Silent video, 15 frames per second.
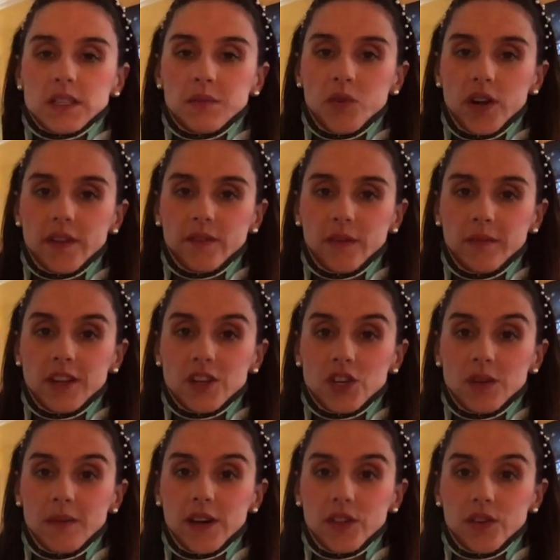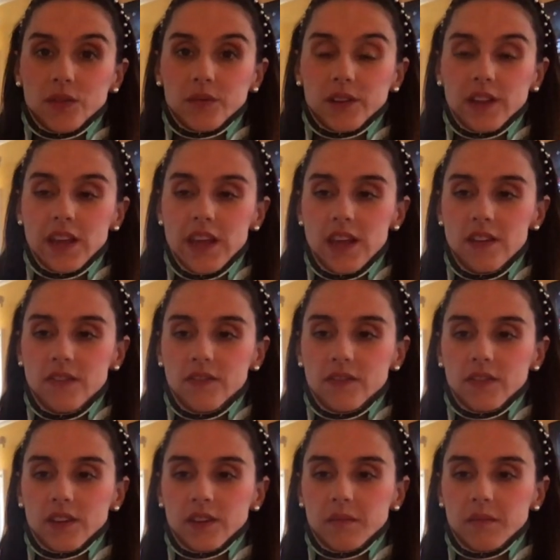more information about the relief